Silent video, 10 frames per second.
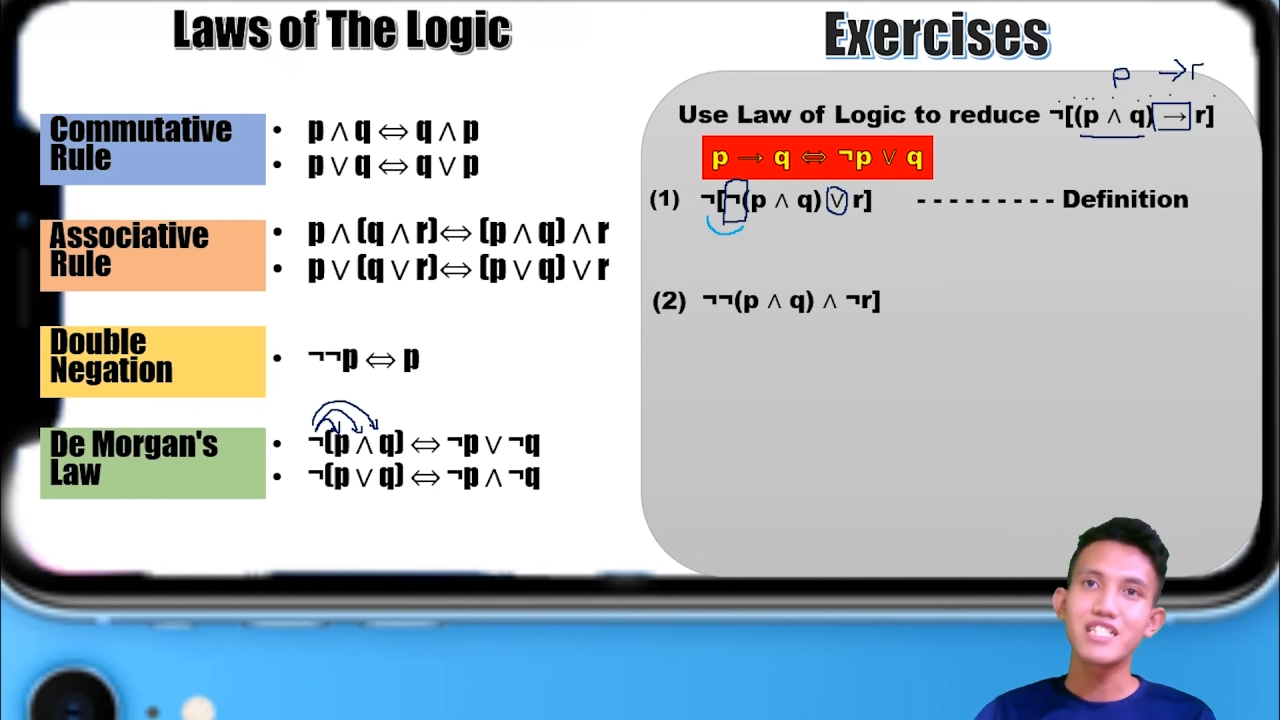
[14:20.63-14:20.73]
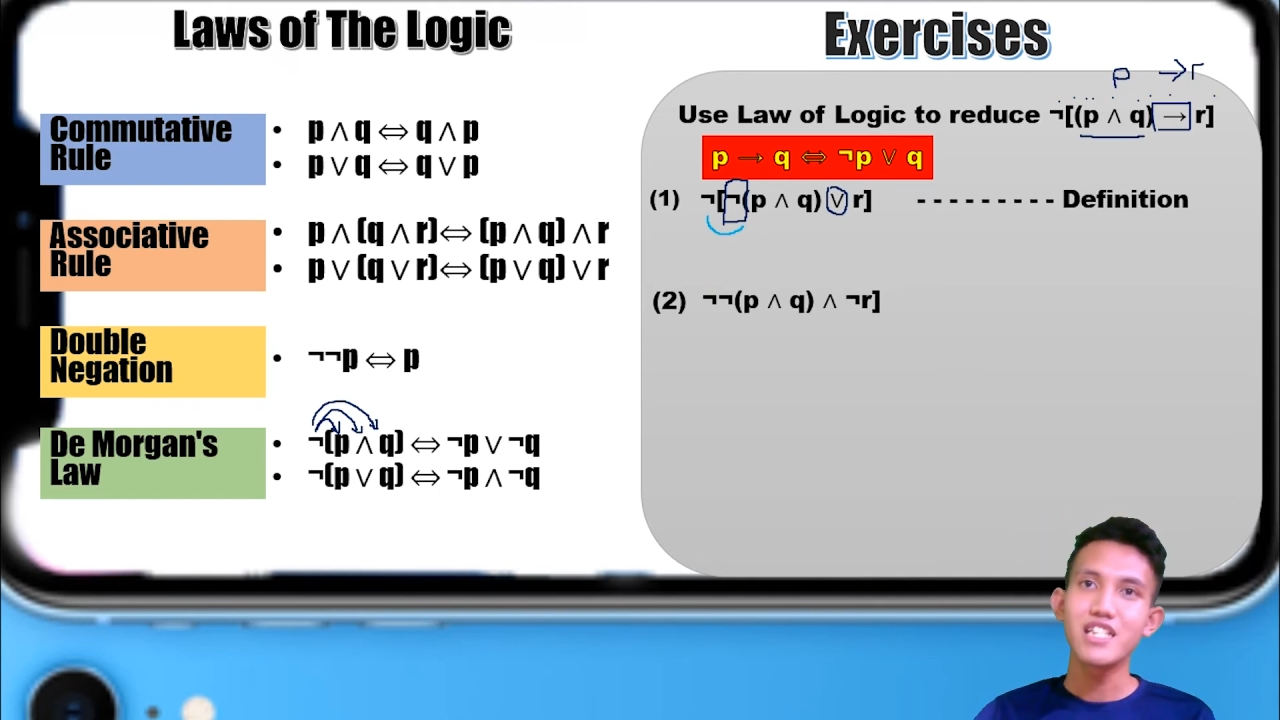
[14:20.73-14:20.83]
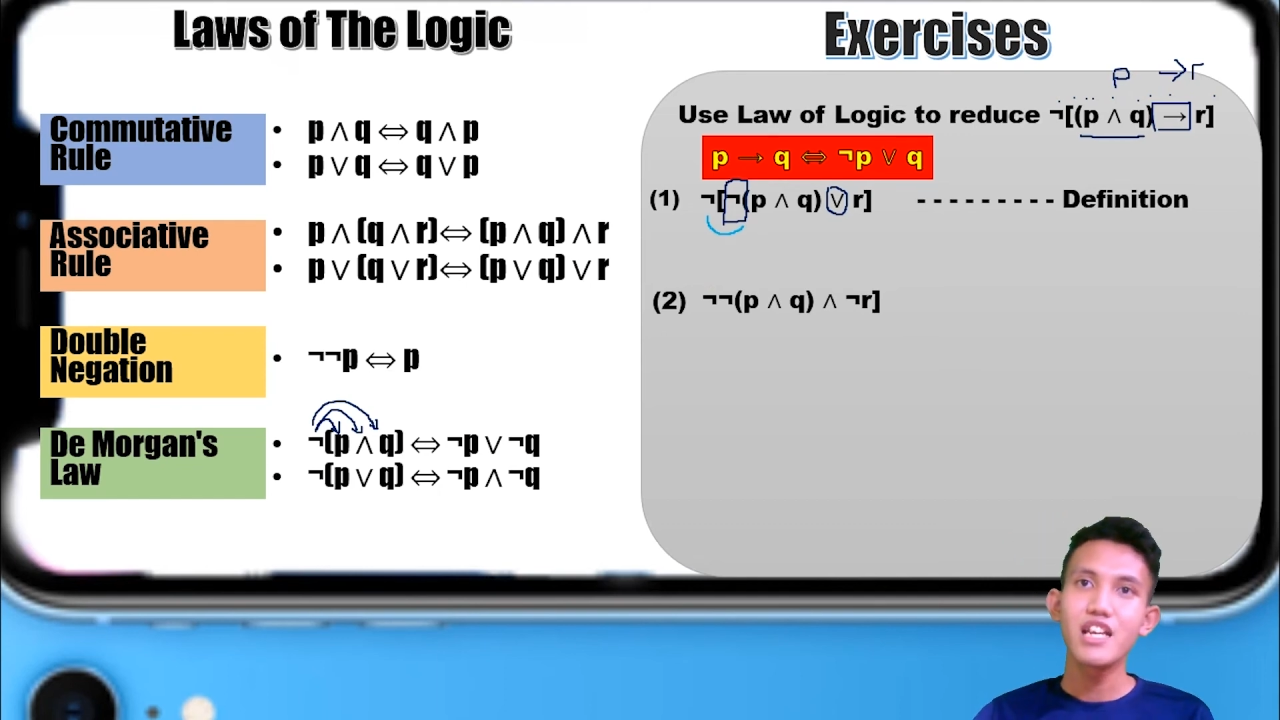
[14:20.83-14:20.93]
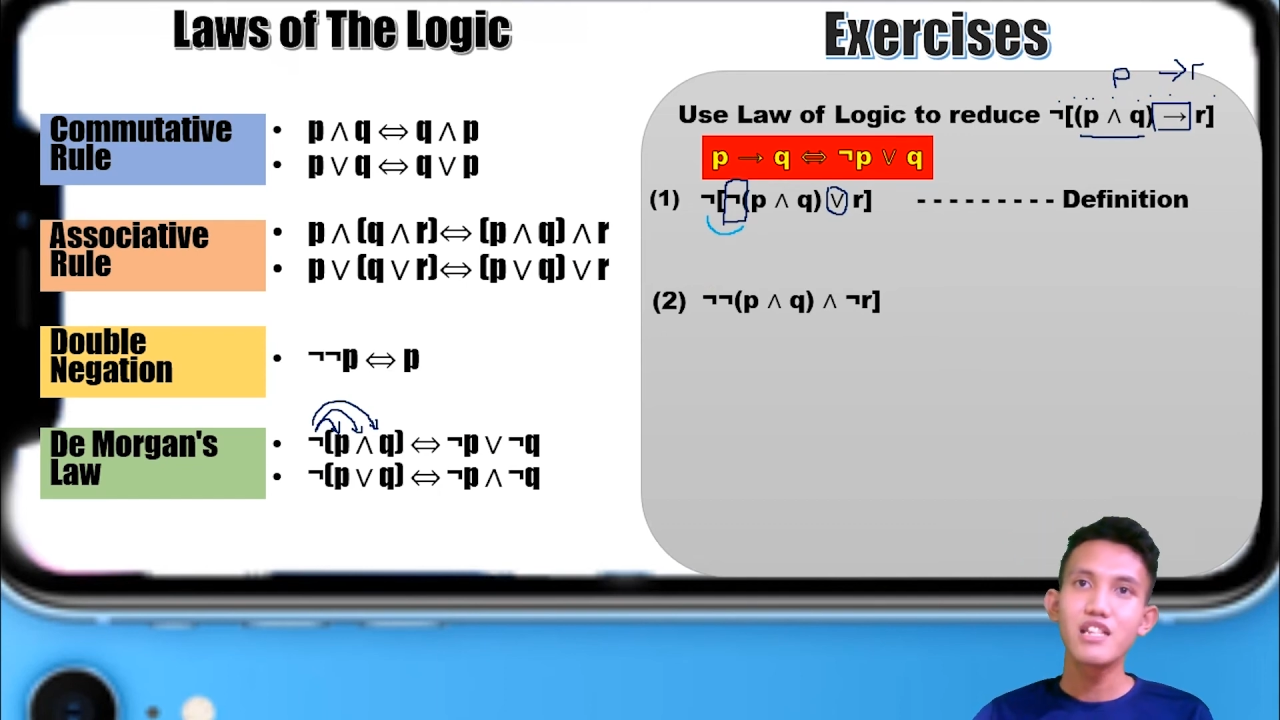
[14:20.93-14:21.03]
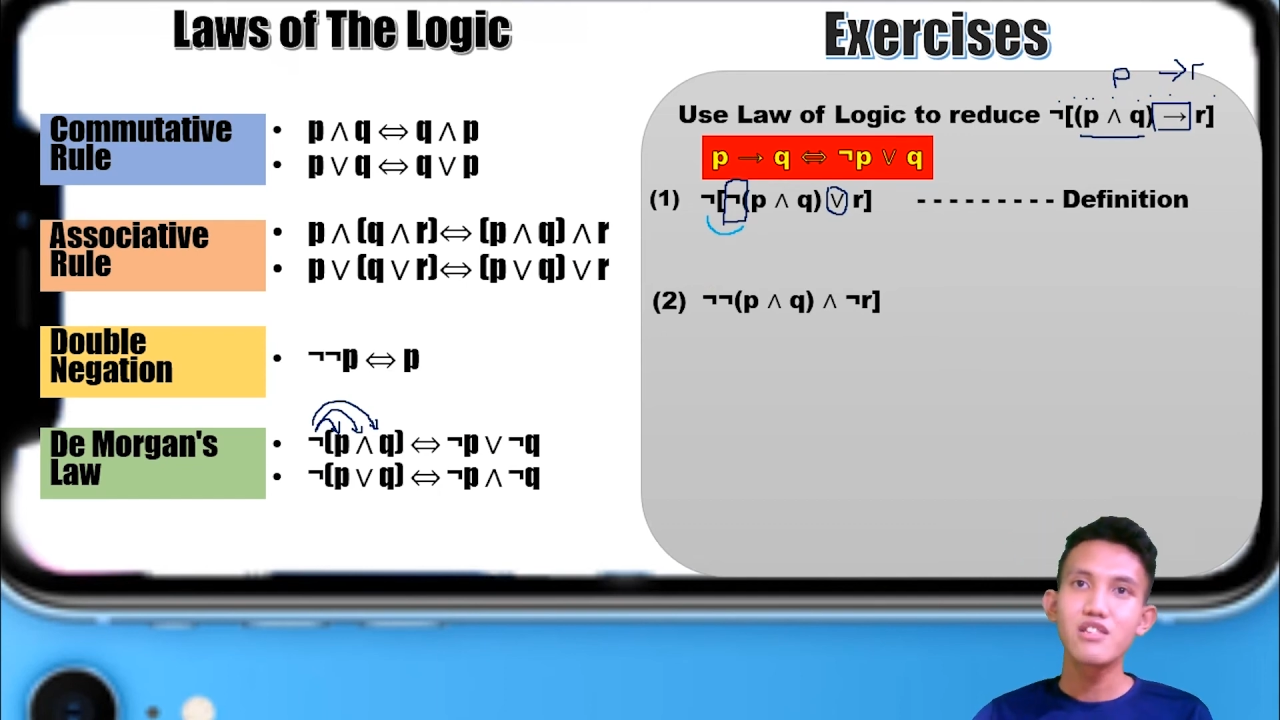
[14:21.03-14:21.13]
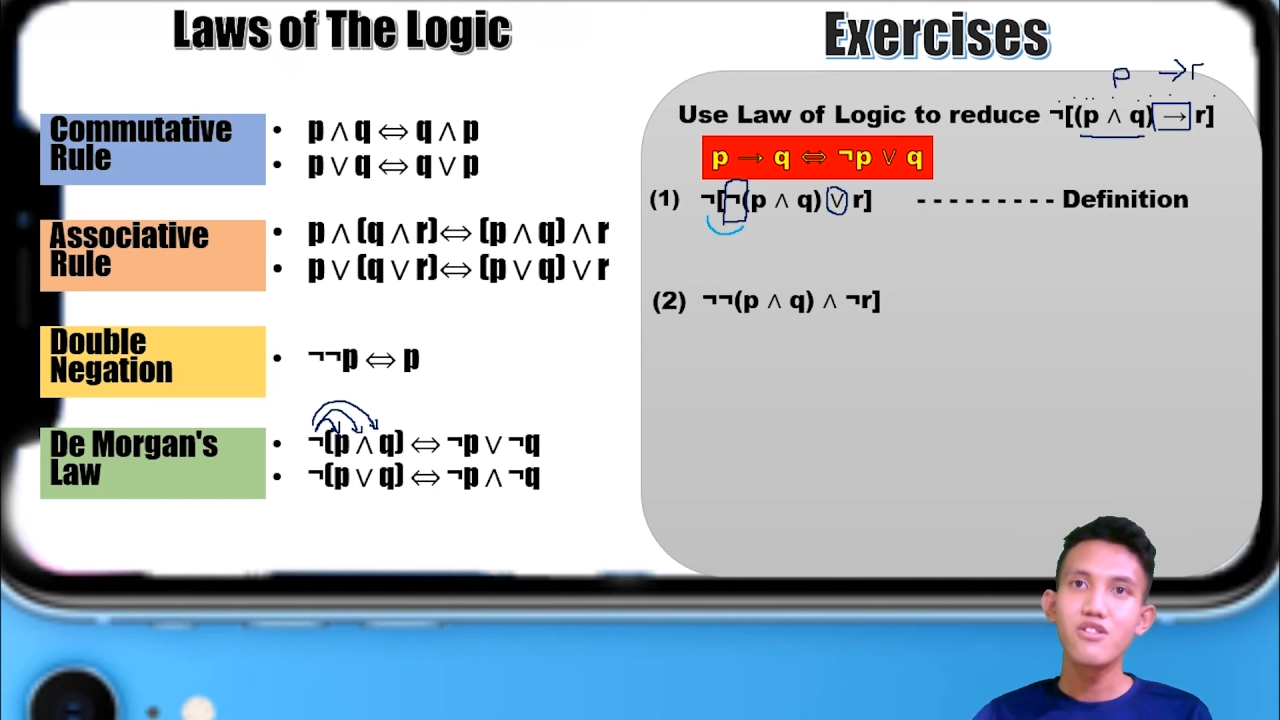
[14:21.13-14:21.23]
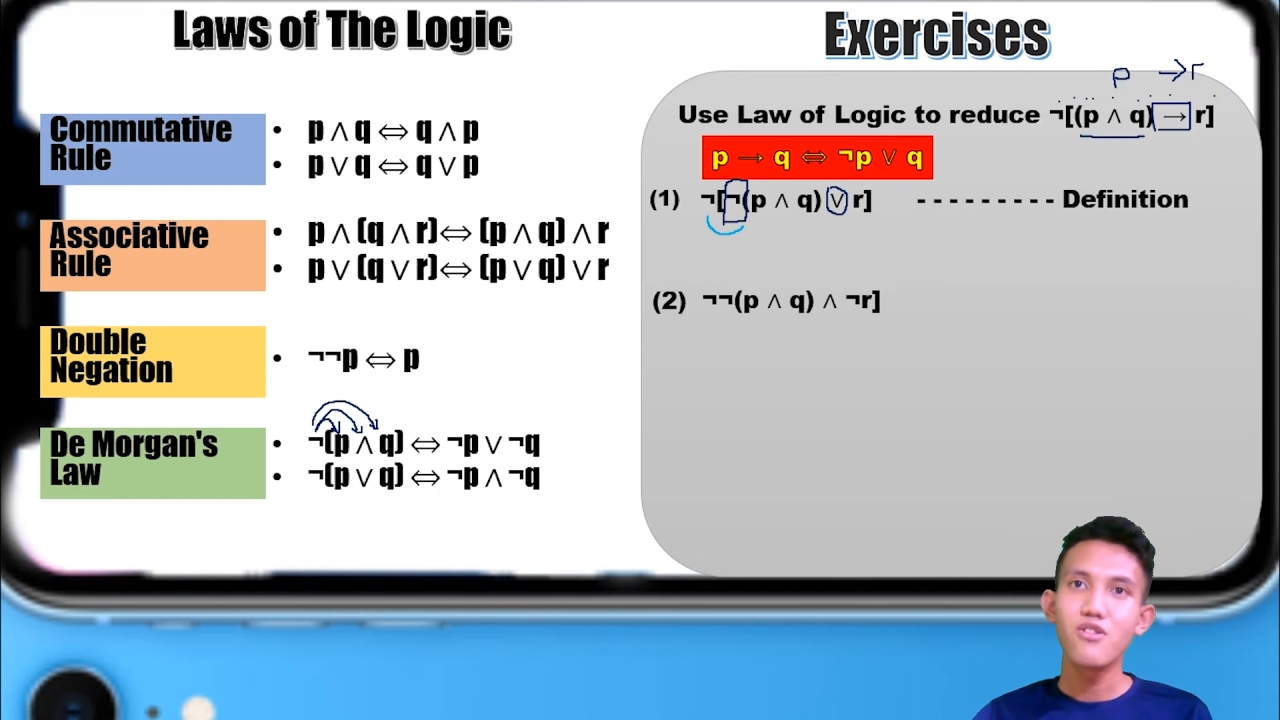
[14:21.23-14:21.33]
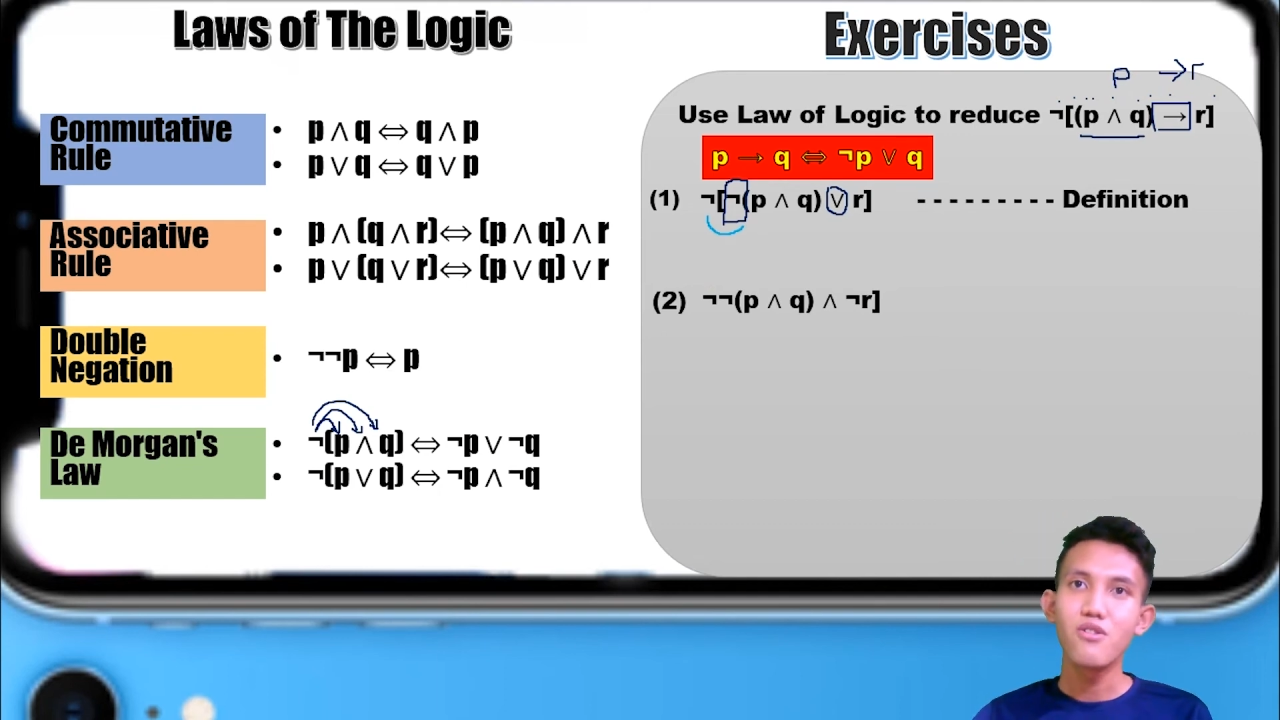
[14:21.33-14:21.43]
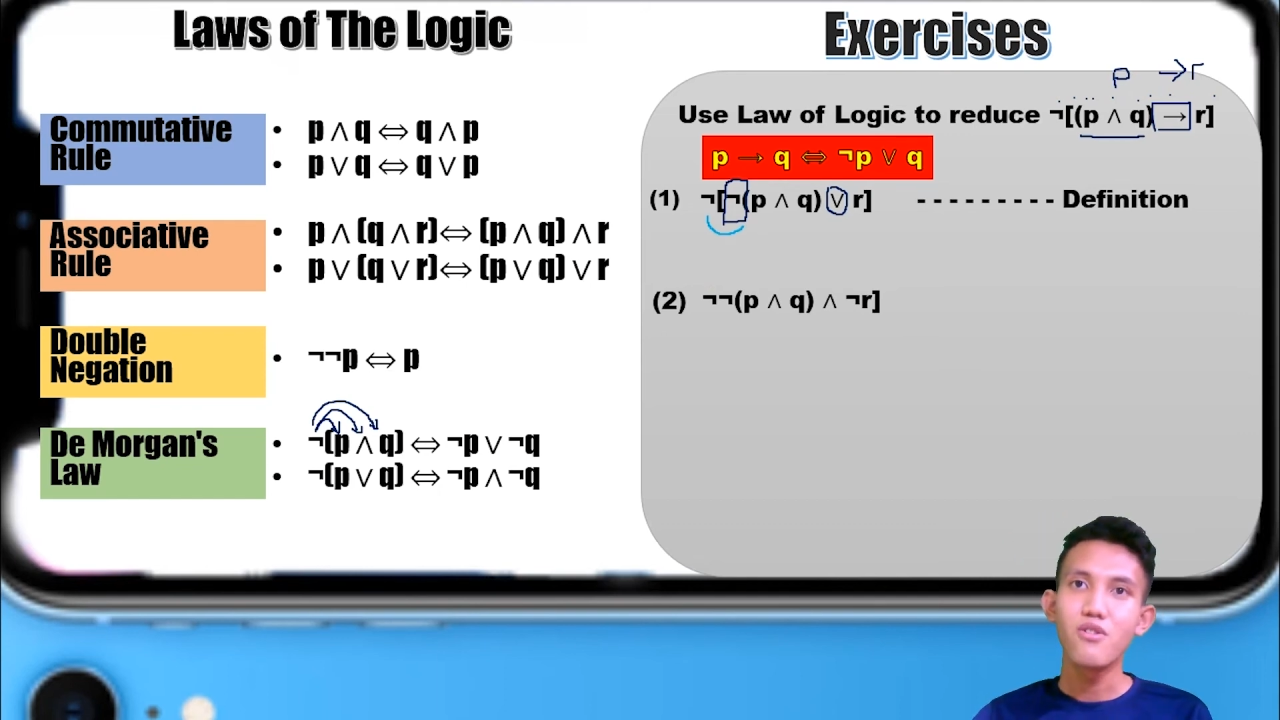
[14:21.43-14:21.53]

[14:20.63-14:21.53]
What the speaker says: the negation